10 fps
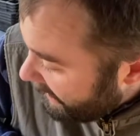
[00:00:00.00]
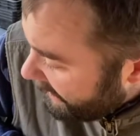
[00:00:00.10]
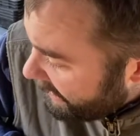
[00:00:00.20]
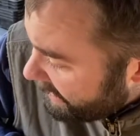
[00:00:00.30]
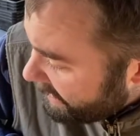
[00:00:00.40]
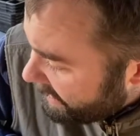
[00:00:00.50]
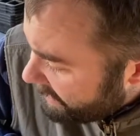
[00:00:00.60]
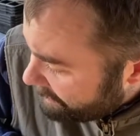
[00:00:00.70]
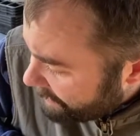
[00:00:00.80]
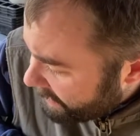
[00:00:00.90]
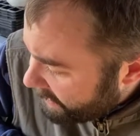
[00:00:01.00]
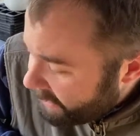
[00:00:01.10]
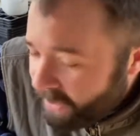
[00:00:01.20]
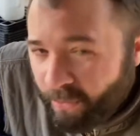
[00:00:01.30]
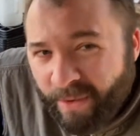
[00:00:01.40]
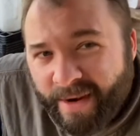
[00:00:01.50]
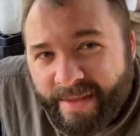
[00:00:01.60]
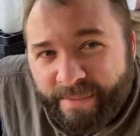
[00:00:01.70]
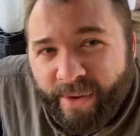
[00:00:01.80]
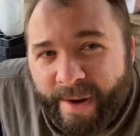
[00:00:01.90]
And one of
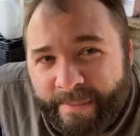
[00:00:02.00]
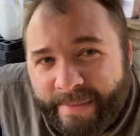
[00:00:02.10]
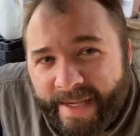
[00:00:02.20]
the problems